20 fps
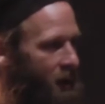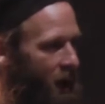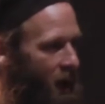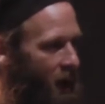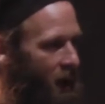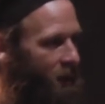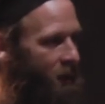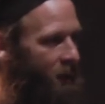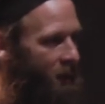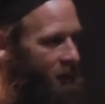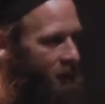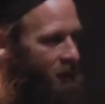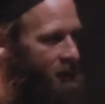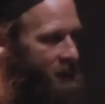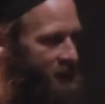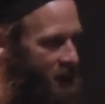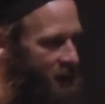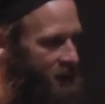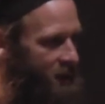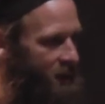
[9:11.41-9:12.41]
um, the
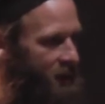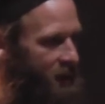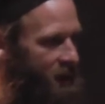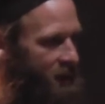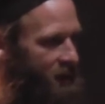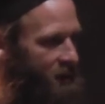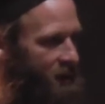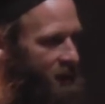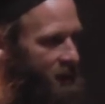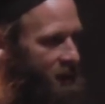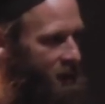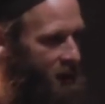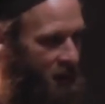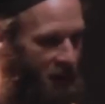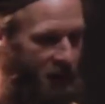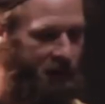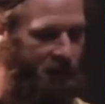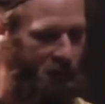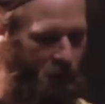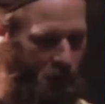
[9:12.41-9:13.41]

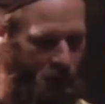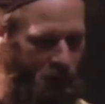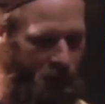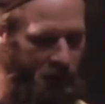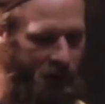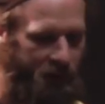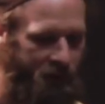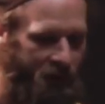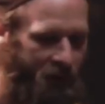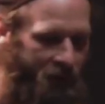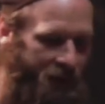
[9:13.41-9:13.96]
60s, lived, lived